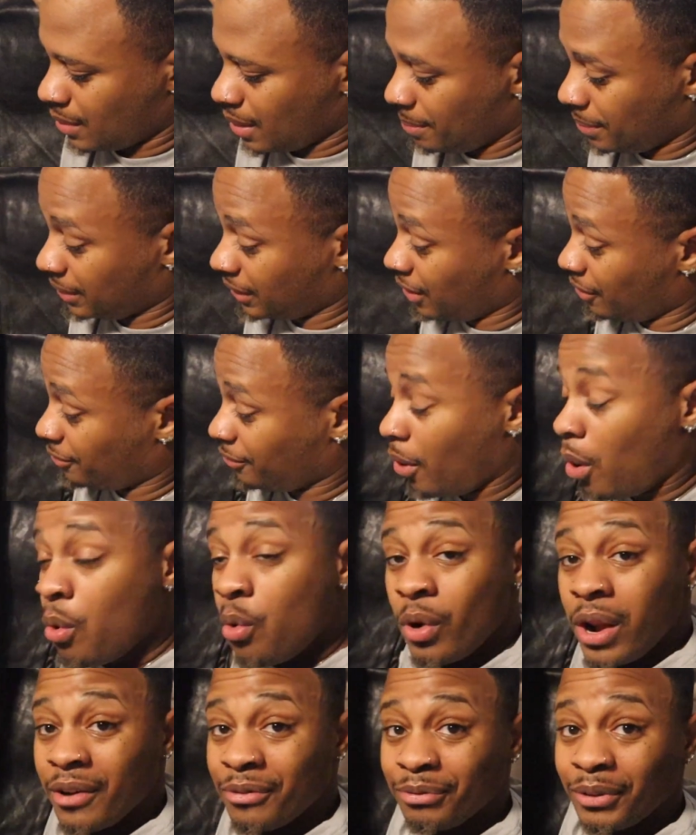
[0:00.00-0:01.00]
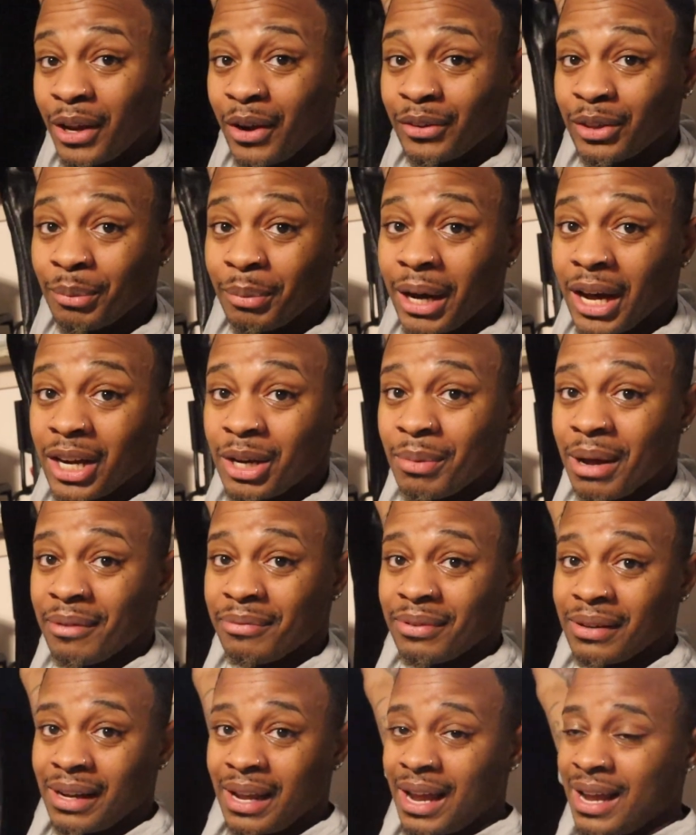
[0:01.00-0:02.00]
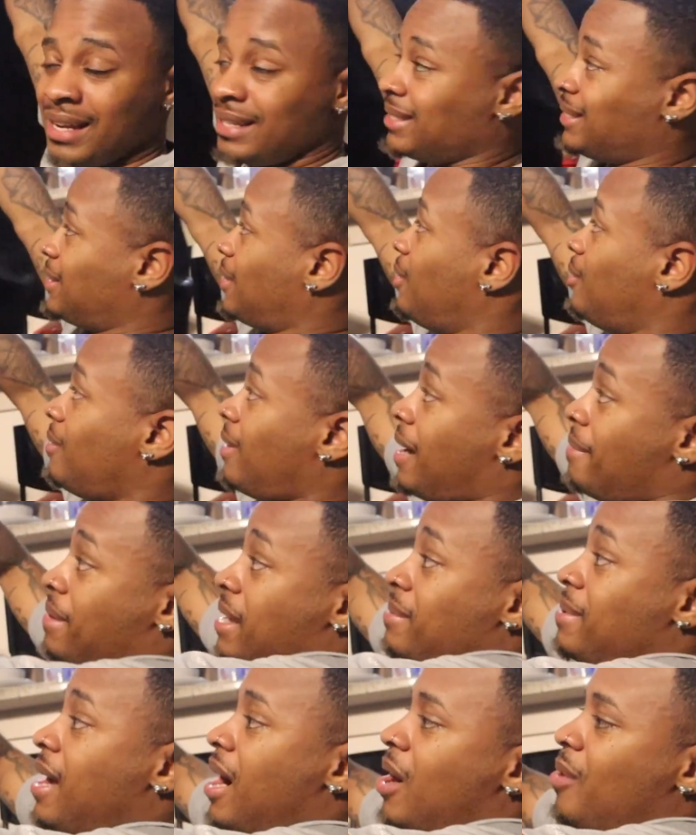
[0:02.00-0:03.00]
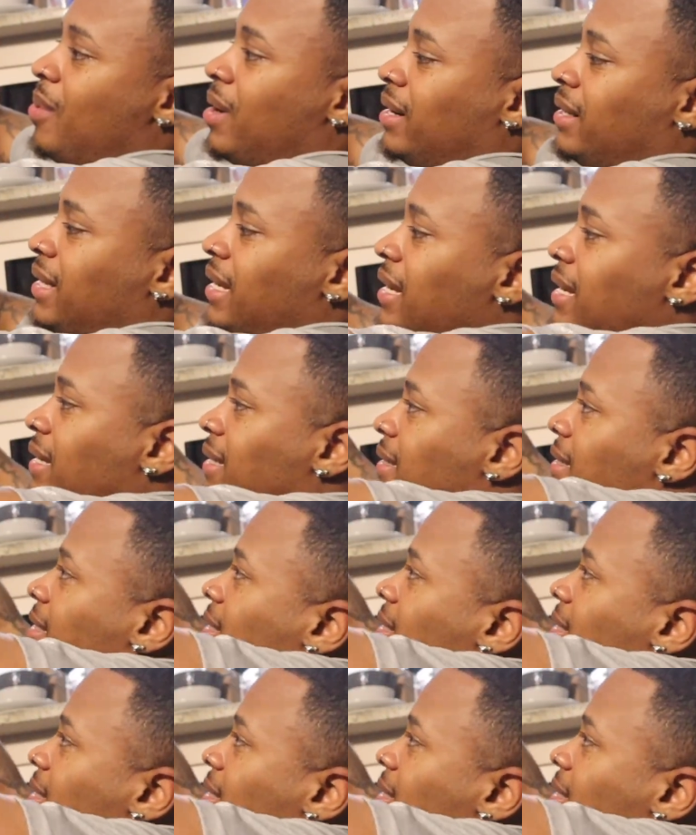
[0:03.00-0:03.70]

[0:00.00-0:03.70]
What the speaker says: but they're flared the bottom, I forgot. So maybe I'll wear these.